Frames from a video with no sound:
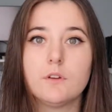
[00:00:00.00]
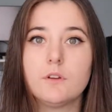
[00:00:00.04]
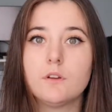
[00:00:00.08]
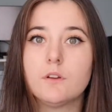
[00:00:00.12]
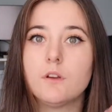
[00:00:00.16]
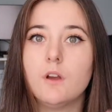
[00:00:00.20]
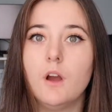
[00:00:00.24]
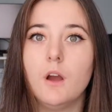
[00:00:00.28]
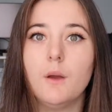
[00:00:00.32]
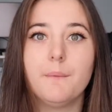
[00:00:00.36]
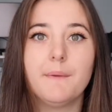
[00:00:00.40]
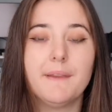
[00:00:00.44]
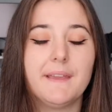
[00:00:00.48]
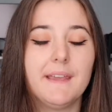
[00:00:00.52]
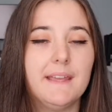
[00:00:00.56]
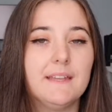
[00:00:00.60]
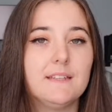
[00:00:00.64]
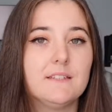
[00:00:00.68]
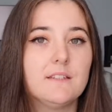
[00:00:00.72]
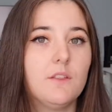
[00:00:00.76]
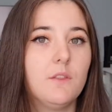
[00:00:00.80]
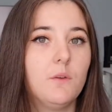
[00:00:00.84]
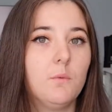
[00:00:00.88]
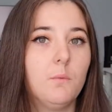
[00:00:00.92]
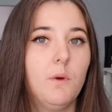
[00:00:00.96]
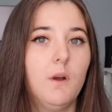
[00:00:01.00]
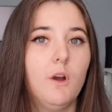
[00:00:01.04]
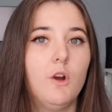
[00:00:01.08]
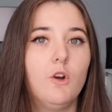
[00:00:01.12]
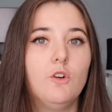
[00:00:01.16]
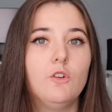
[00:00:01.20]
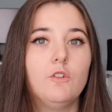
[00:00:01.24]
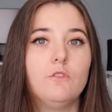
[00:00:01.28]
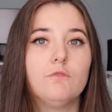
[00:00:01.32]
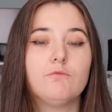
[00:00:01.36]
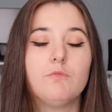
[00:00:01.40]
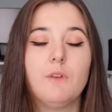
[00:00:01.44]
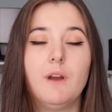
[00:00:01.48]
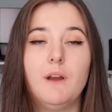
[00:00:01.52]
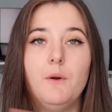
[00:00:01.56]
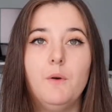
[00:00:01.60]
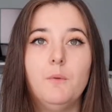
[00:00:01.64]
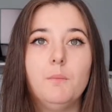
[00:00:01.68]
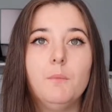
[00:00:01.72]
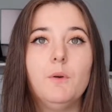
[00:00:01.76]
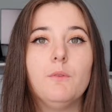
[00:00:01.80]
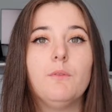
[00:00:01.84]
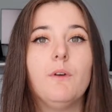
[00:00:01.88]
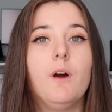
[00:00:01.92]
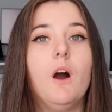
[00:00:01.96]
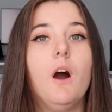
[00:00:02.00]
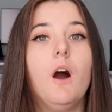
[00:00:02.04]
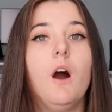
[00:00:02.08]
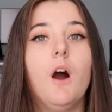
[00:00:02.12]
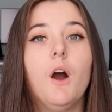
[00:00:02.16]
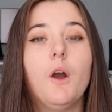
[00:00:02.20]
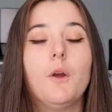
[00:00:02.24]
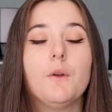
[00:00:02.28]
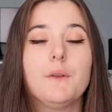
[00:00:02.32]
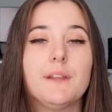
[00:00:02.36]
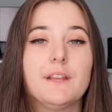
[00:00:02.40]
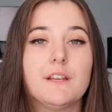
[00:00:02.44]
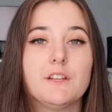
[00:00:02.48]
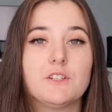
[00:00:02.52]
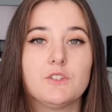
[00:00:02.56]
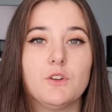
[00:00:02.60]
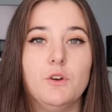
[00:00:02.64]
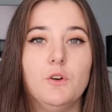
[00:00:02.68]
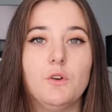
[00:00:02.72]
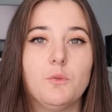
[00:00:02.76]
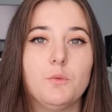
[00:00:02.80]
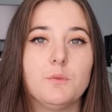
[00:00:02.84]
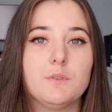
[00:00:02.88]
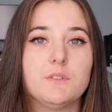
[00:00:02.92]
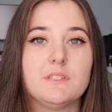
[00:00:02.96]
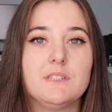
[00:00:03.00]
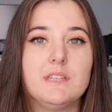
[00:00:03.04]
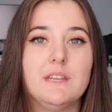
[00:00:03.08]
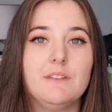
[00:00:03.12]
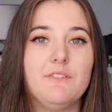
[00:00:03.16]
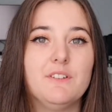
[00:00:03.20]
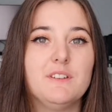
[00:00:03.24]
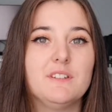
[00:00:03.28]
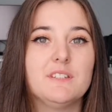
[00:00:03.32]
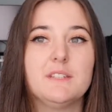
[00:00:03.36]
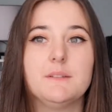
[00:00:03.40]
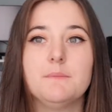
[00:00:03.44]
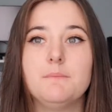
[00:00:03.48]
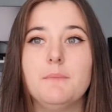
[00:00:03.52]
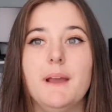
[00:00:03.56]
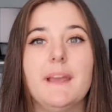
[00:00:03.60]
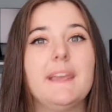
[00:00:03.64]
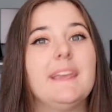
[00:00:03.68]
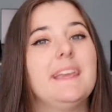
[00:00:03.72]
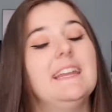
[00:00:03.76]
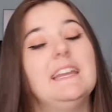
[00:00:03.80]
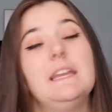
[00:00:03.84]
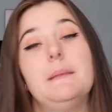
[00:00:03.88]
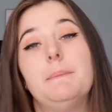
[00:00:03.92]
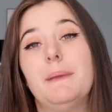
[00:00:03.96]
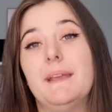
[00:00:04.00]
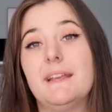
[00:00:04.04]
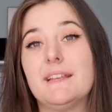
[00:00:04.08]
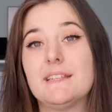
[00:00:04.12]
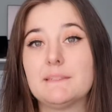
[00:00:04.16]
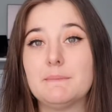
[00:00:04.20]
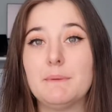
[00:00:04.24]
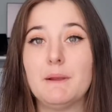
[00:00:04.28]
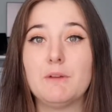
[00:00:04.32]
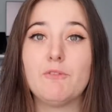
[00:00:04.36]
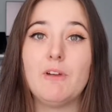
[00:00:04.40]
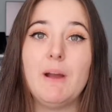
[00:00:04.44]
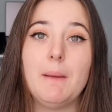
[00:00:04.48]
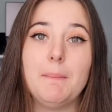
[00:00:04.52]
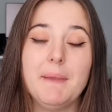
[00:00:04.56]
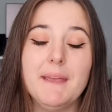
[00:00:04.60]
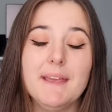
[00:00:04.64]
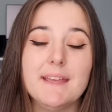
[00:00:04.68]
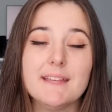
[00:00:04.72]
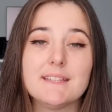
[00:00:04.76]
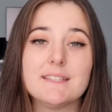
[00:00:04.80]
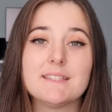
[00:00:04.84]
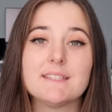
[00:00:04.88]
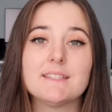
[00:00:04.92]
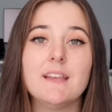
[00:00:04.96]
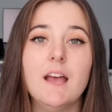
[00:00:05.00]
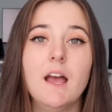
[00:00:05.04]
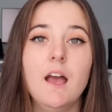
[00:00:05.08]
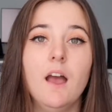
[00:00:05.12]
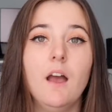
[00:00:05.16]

going into the realm of owning a dog was different to my guinea pigs and my rabbits.